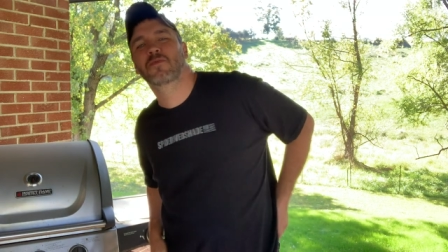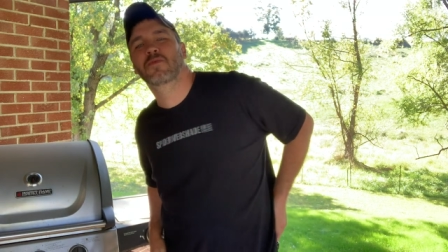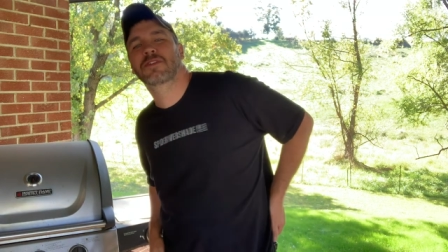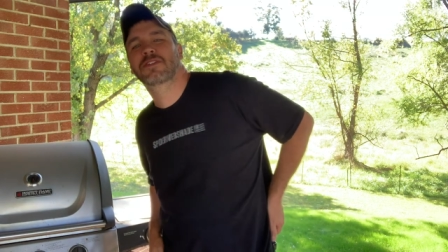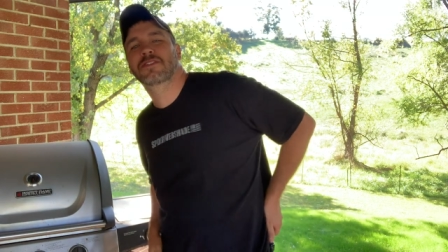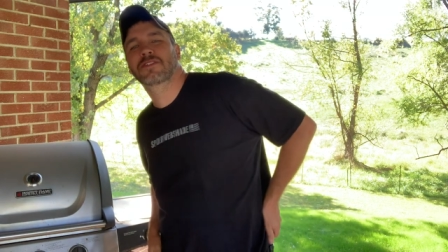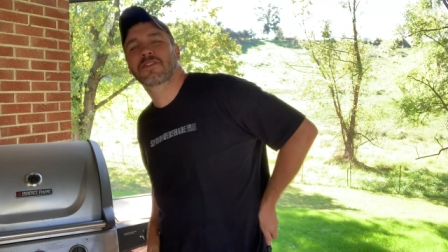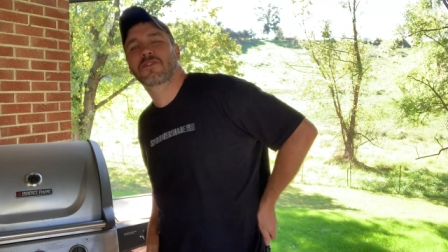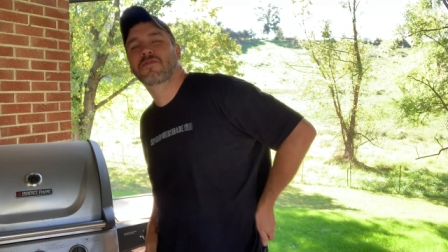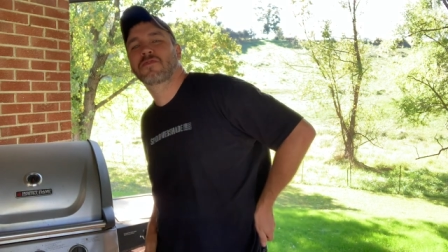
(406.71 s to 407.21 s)
which
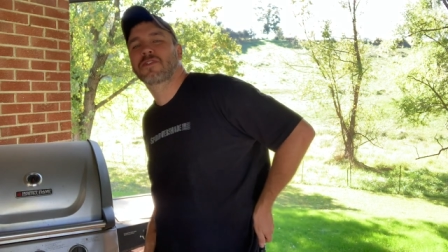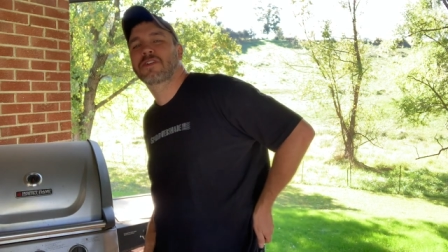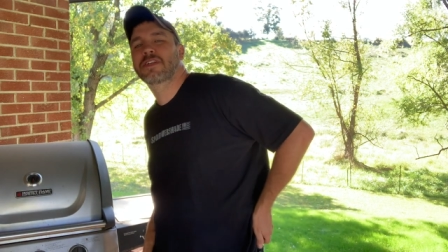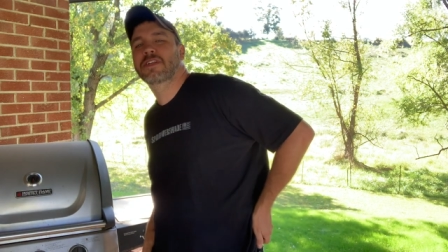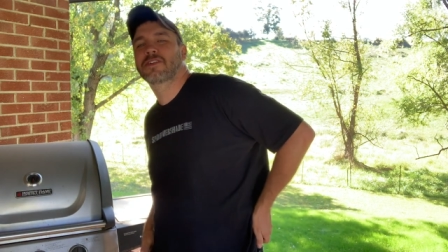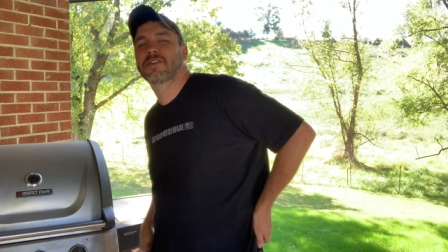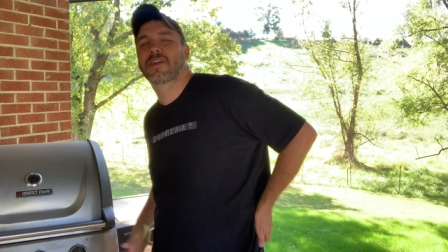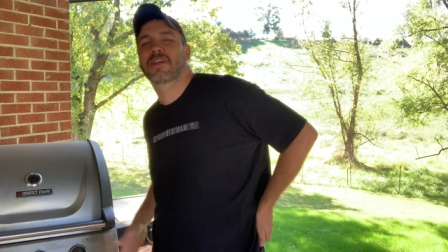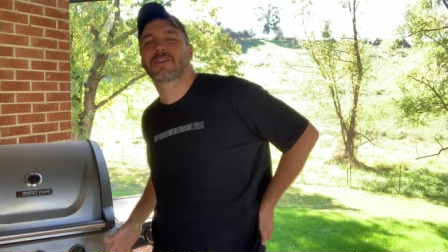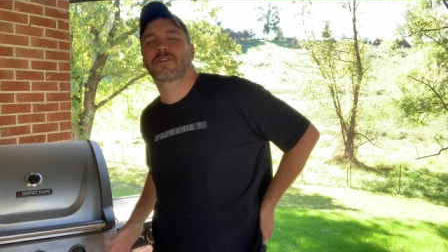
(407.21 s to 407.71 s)
is over
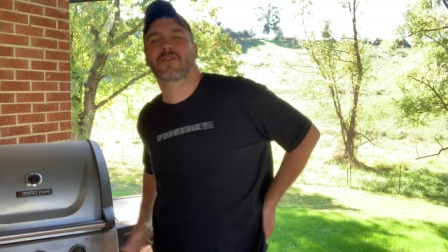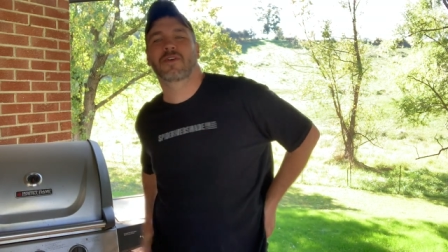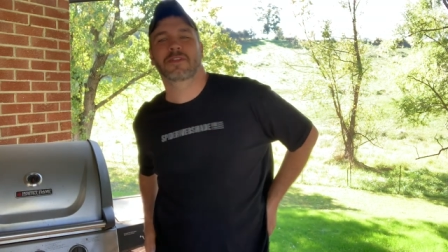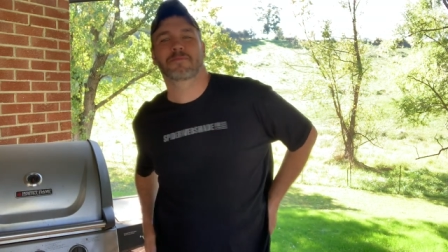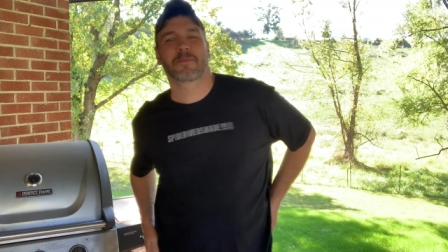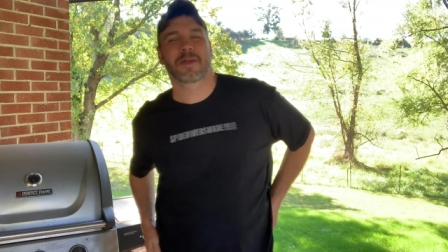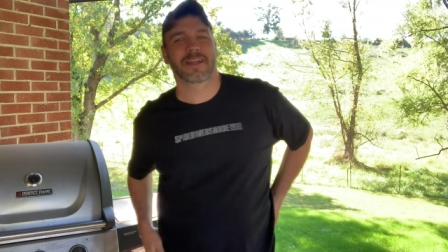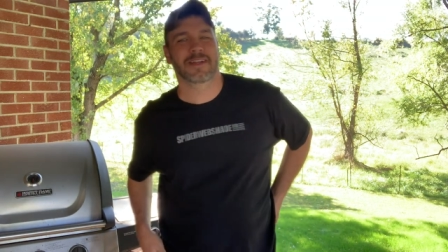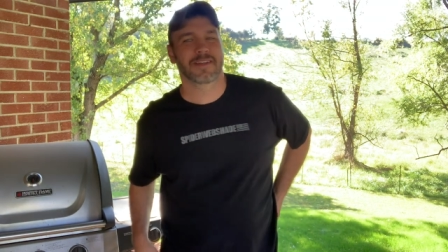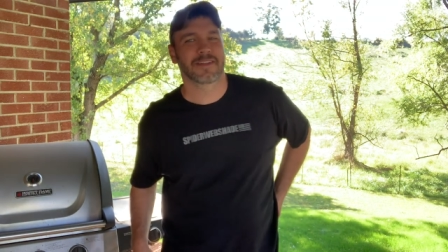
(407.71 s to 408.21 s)
here, I know I
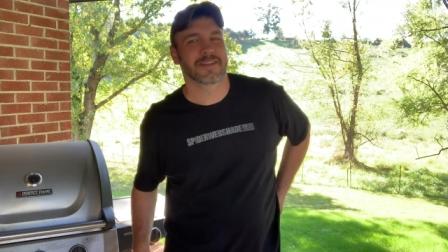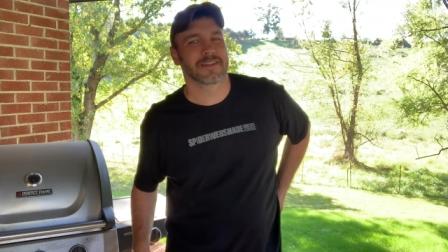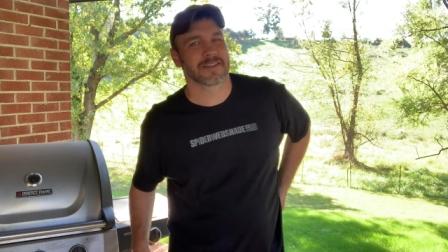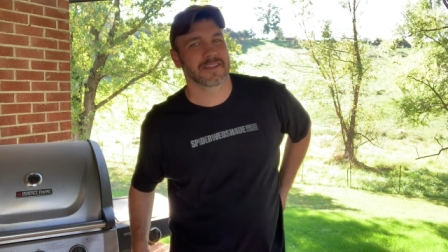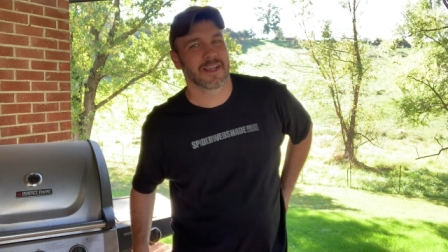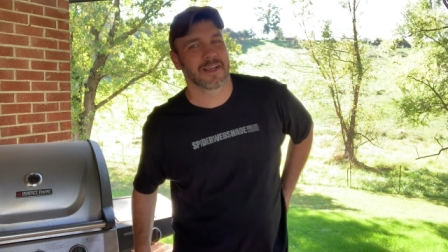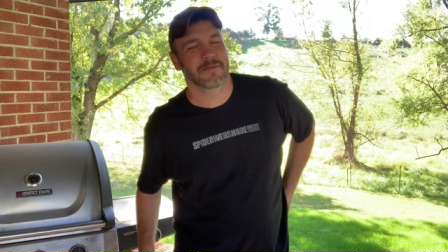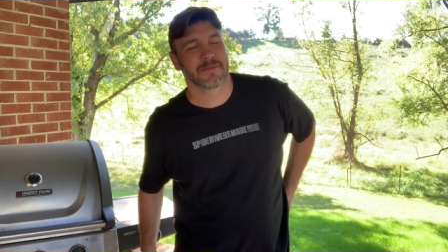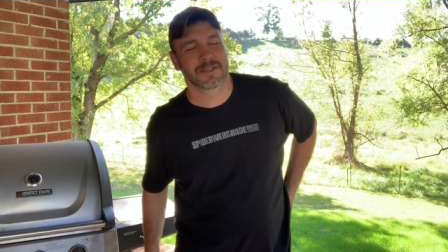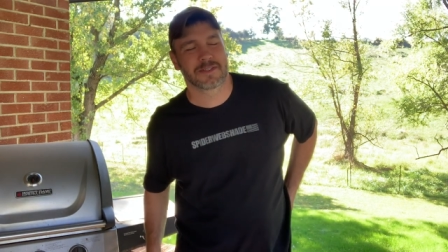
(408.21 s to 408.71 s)
patted this
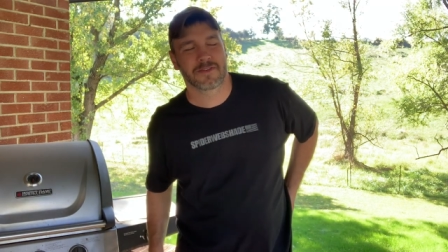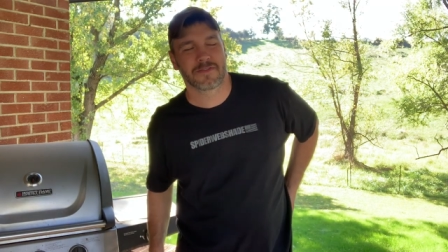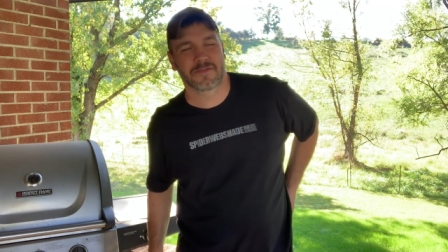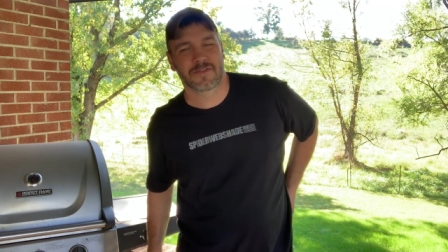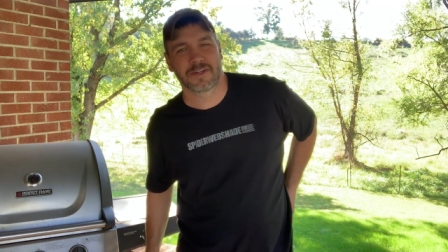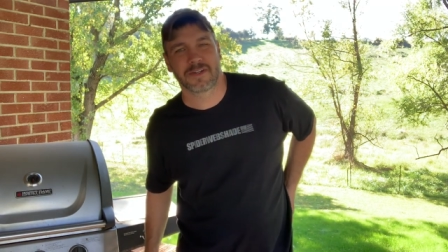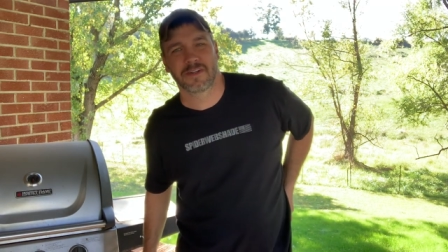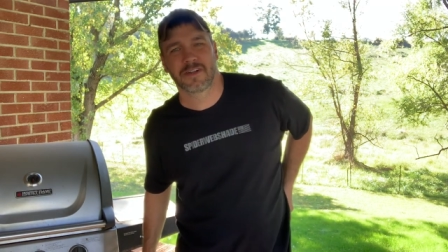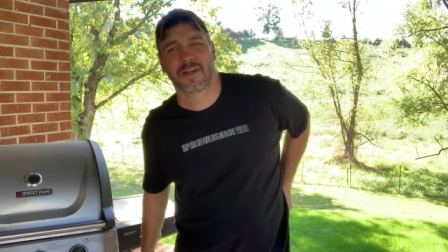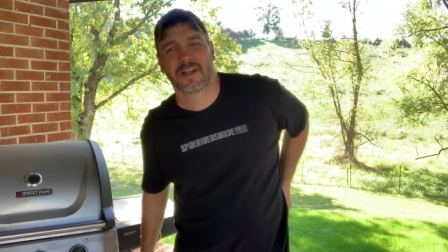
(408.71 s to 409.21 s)
side, it's
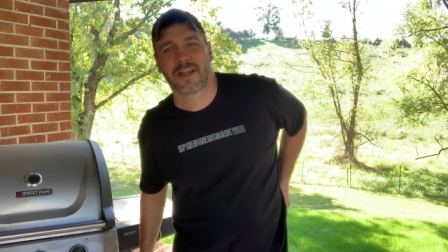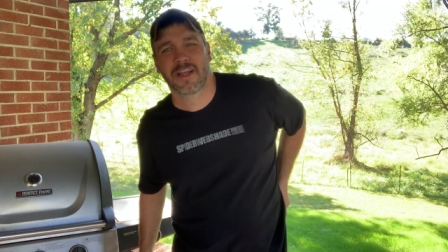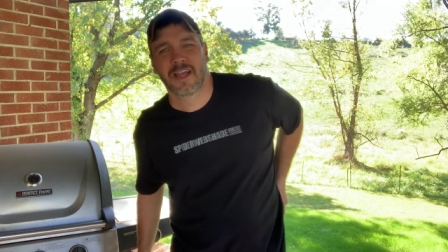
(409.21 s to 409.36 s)
over here,